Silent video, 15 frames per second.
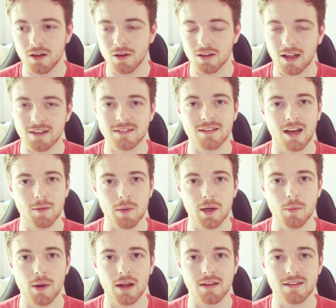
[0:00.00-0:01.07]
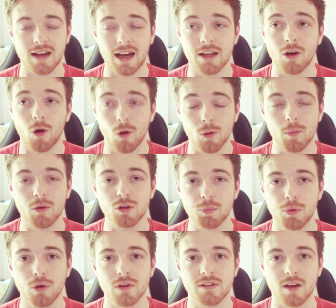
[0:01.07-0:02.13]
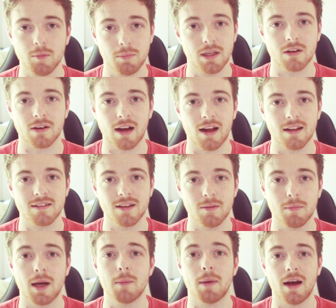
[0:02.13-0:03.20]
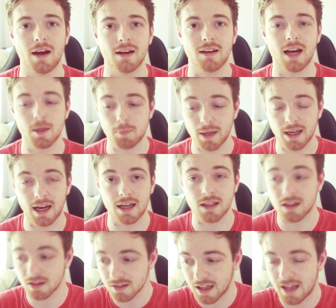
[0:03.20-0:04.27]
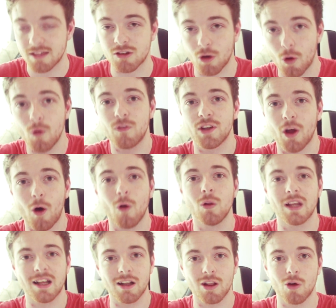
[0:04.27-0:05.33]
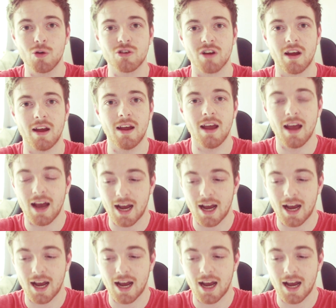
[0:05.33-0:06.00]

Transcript: Last time I went, I almost put a meerkat in my bag. I, I leant over the whole enclosure.